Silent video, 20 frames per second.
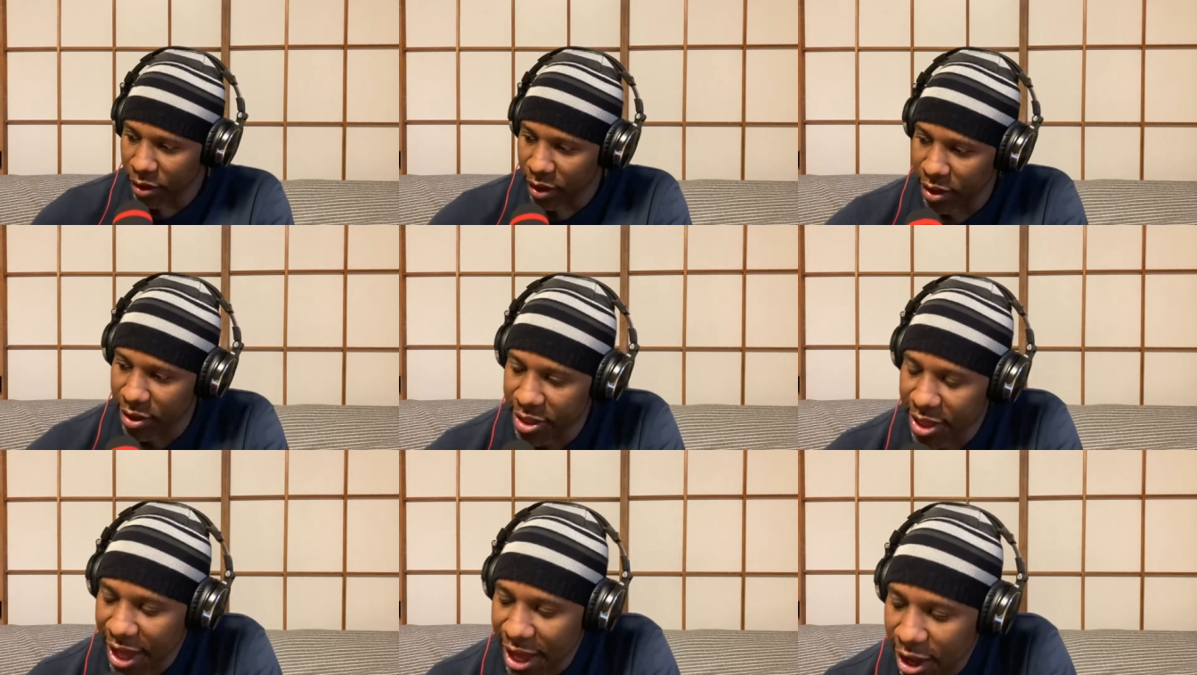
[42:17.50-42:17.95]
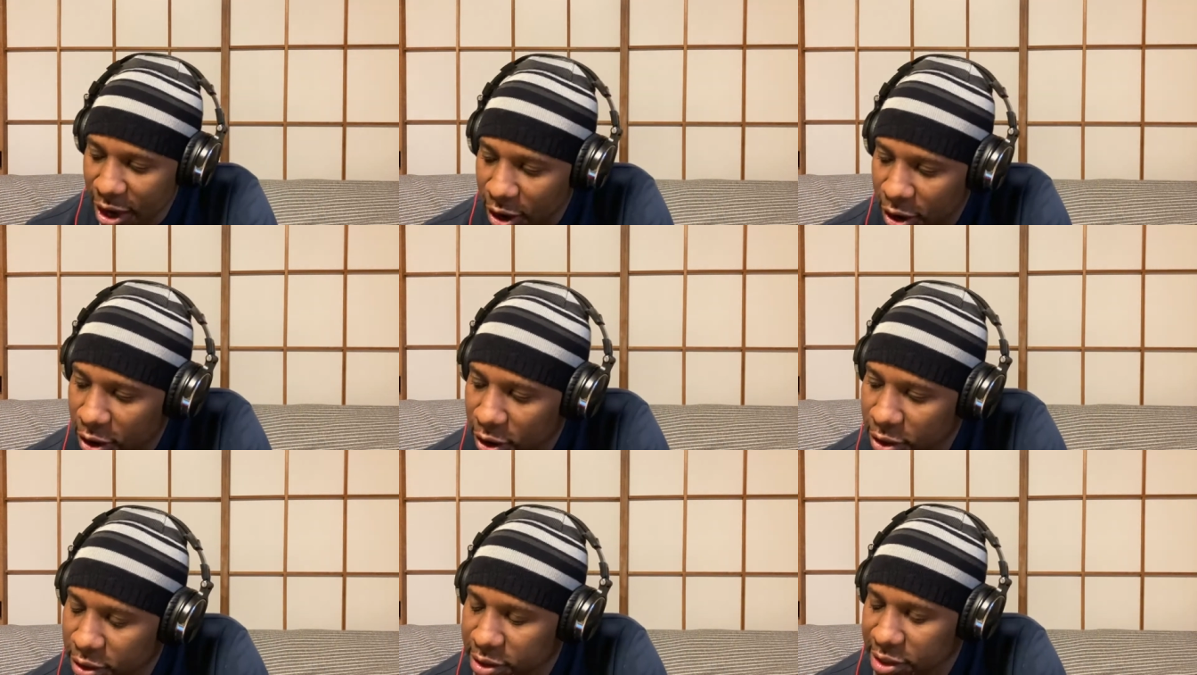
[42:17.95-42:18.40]
that
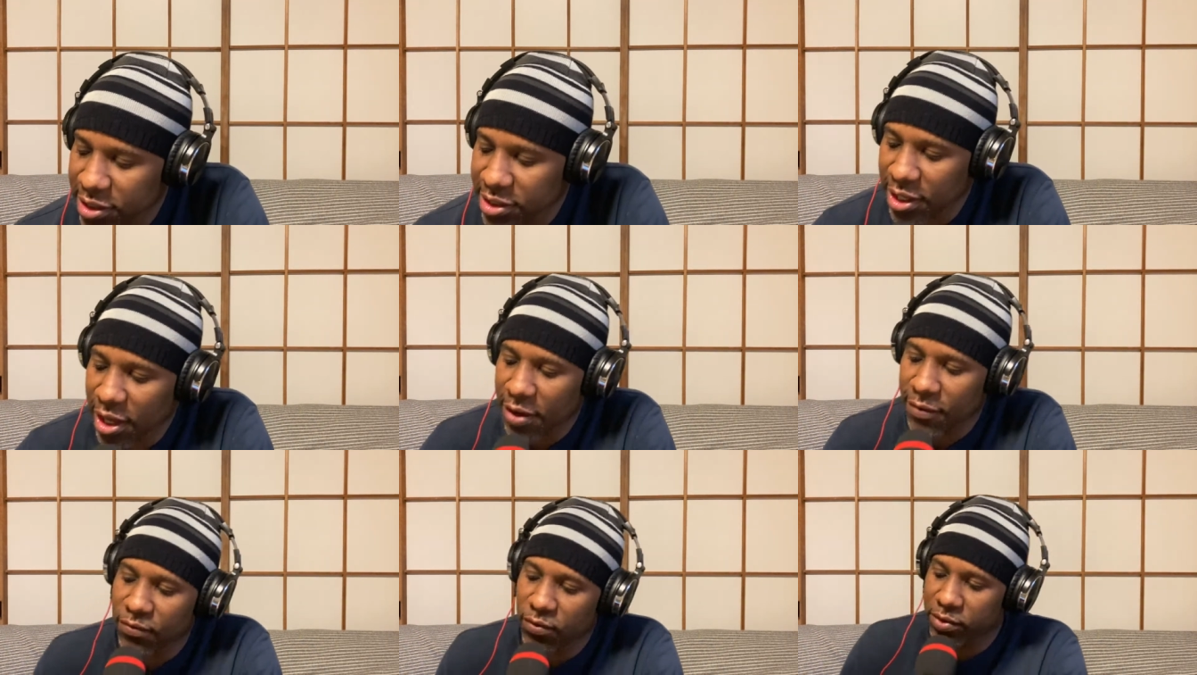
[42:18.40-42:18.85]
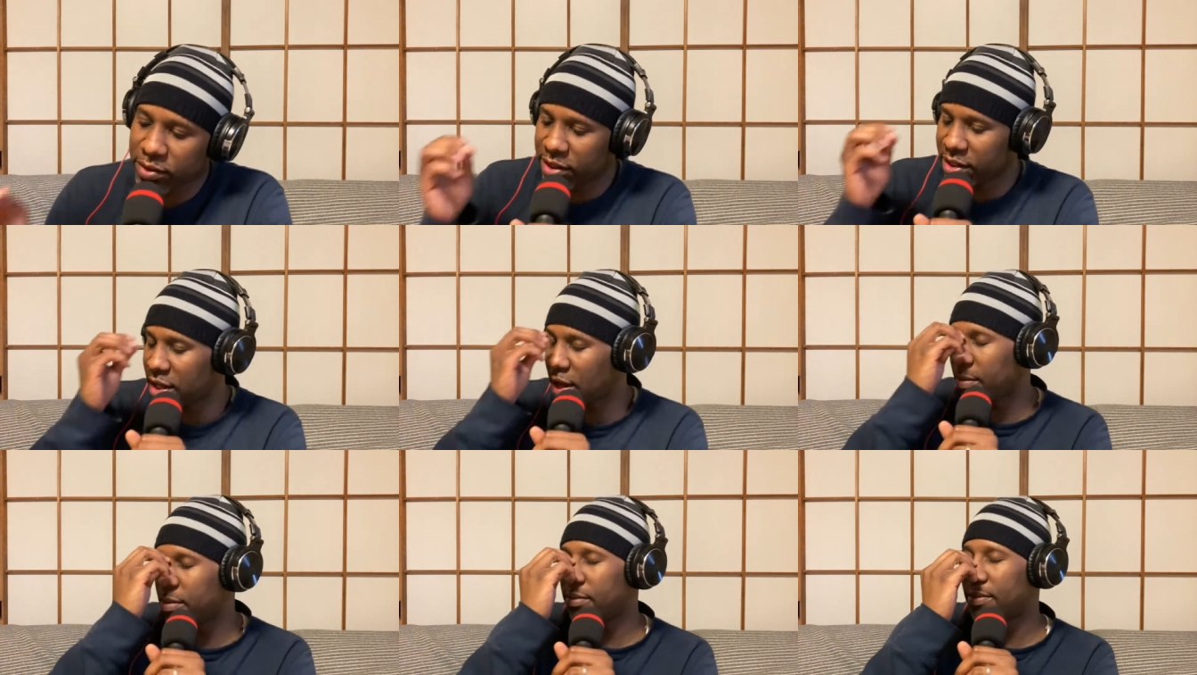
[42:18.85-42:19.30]
are designed for
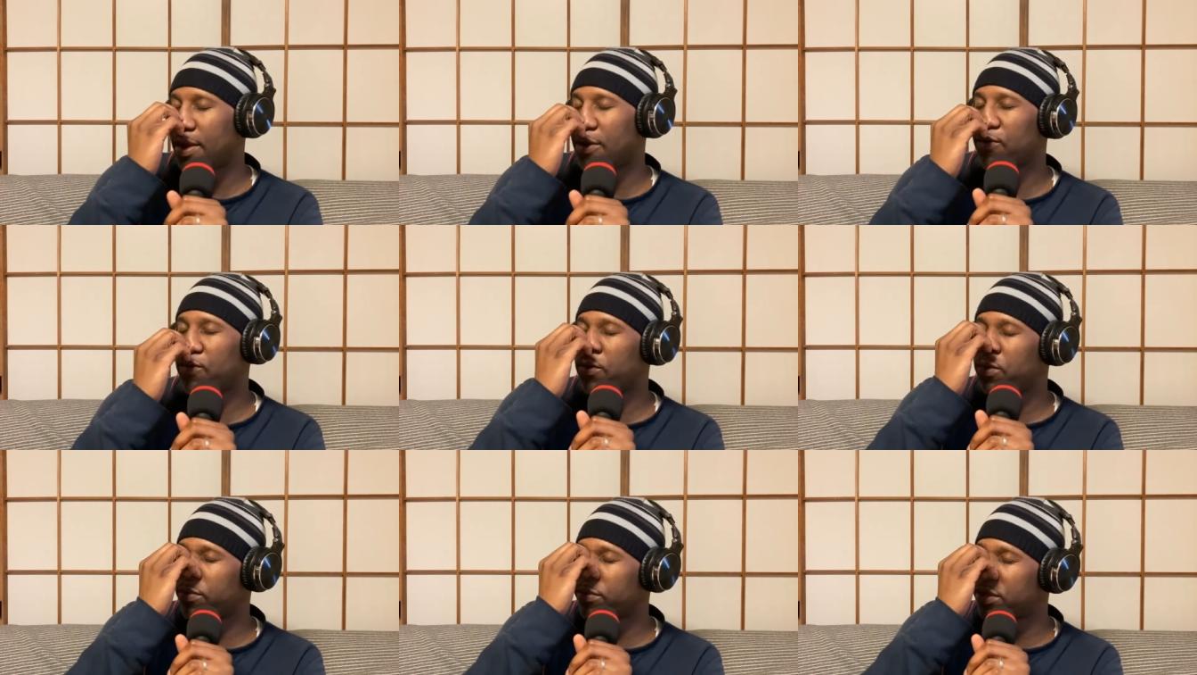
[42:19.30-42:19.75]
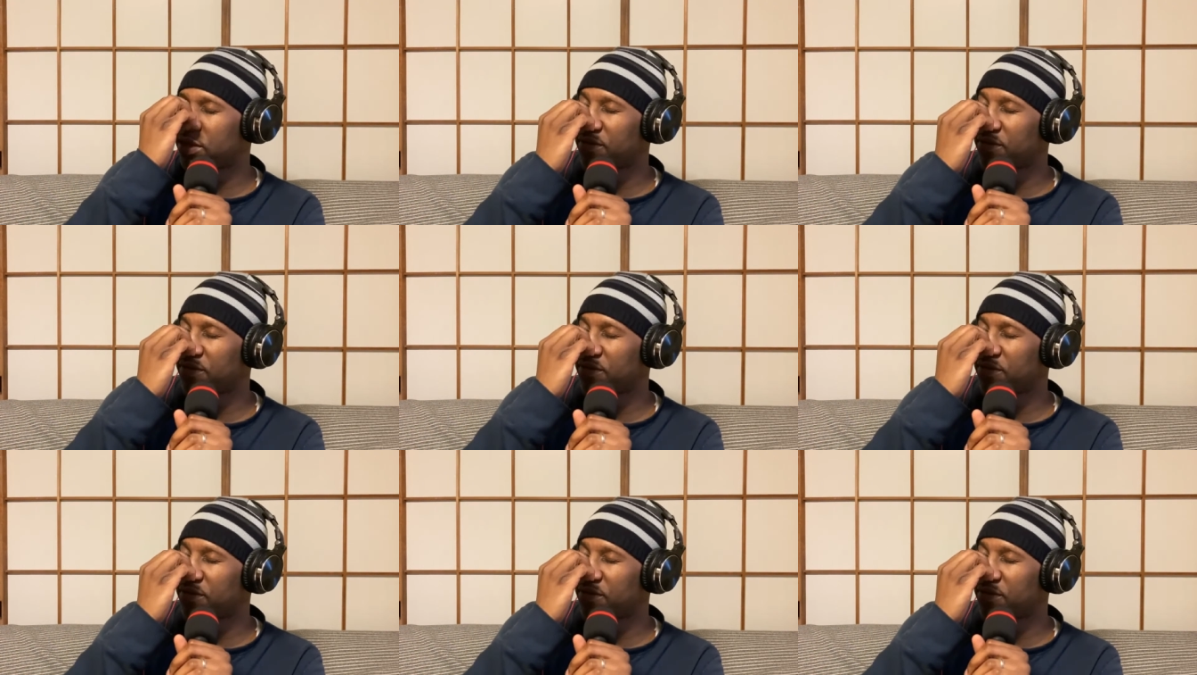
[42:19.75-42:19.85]
tatami mat rooms.